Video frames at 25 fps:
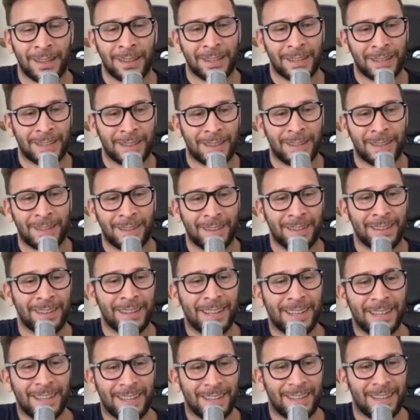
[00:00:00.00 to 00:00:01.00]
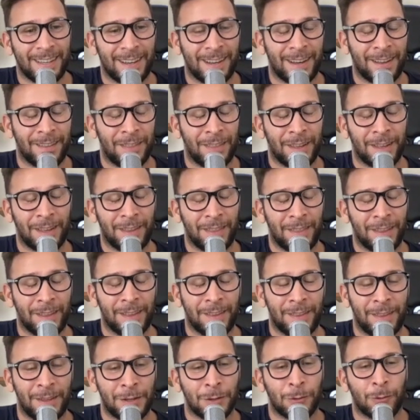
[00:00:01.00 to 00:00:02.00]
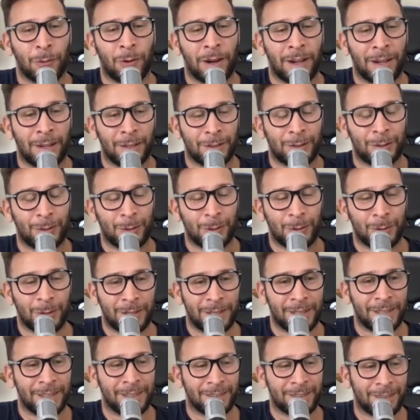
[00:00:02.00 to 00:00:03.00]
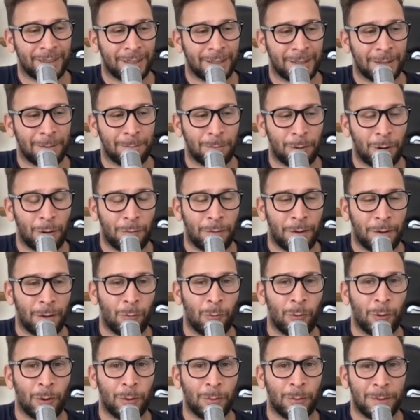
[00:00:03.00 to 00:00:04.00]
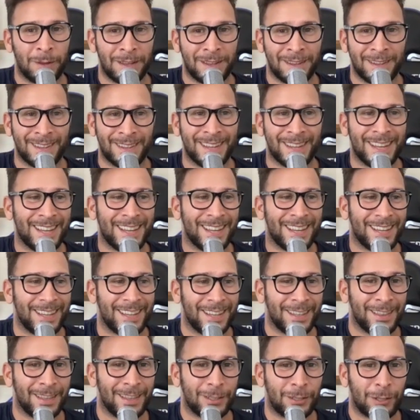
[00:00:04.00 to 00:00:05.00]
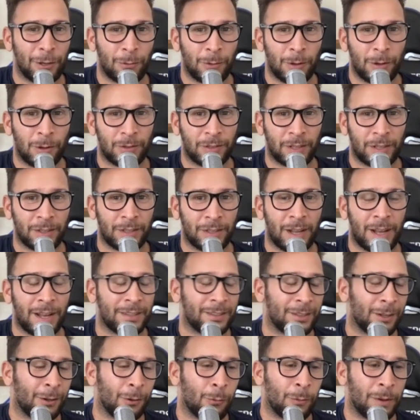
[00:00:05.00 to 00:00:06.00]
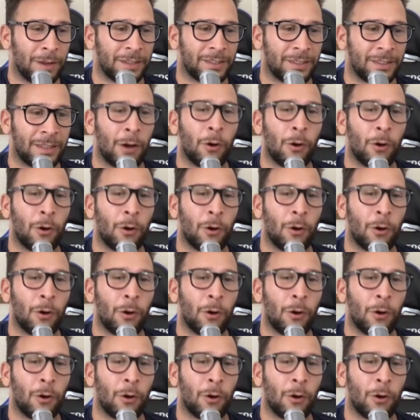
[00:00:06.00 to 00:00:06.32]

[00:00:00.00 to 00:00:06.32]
the LinkedIn, the URL to his LinkedIn profile will be in the show notes as always.